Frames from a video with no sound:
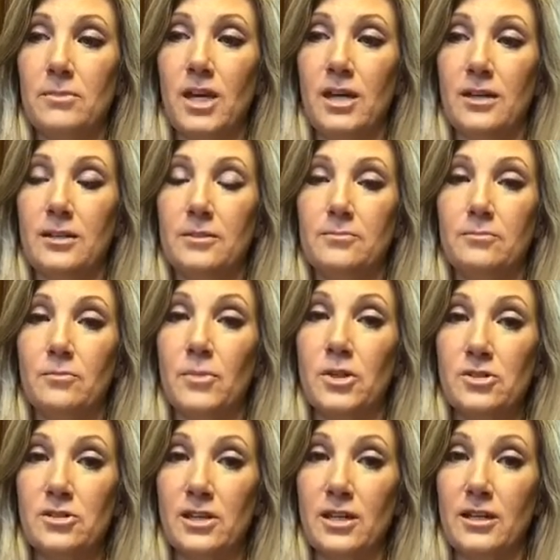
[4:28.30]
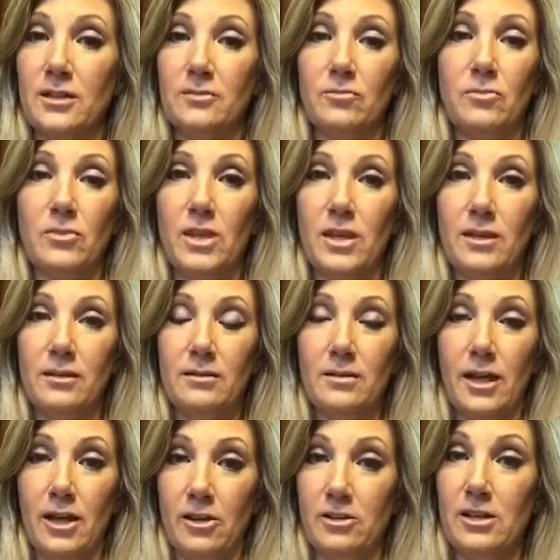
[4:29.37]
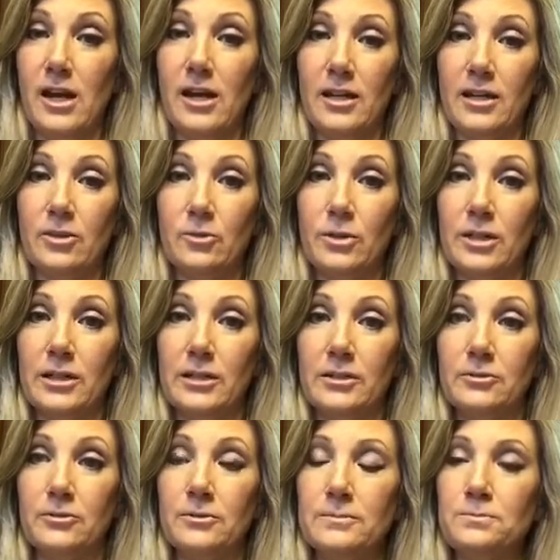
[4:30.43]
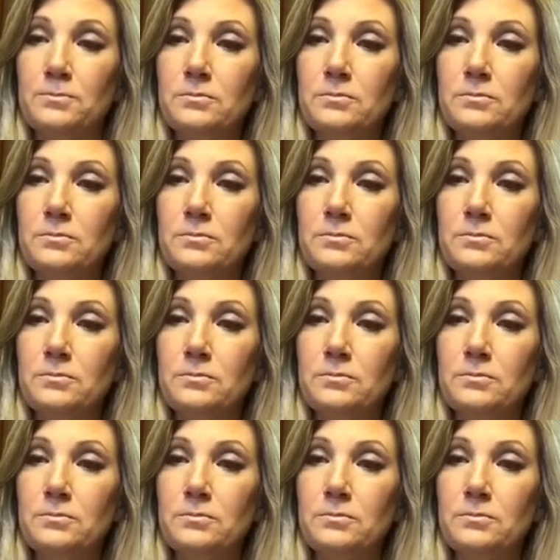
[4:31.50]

MRSA that I could not get rid of.